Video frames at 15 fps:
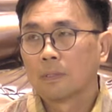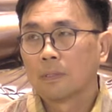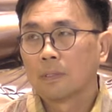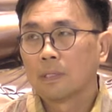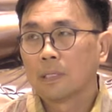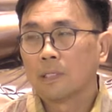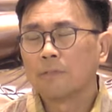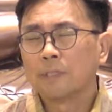
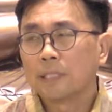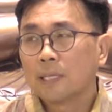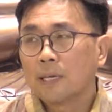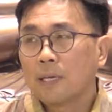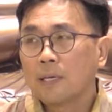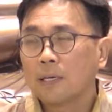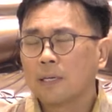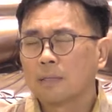If,
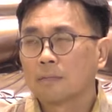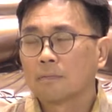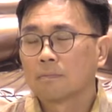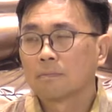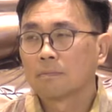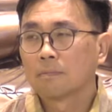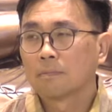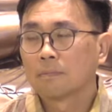say,
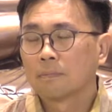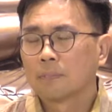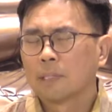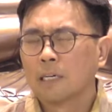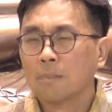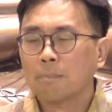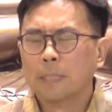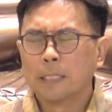
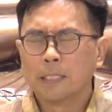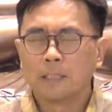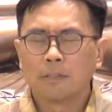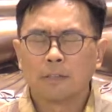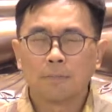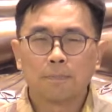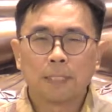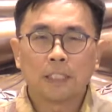a
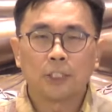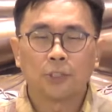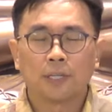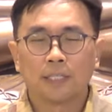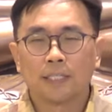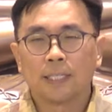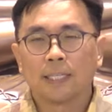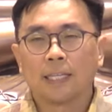murderer meets you
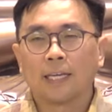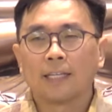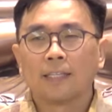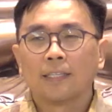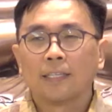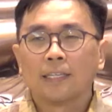and say that,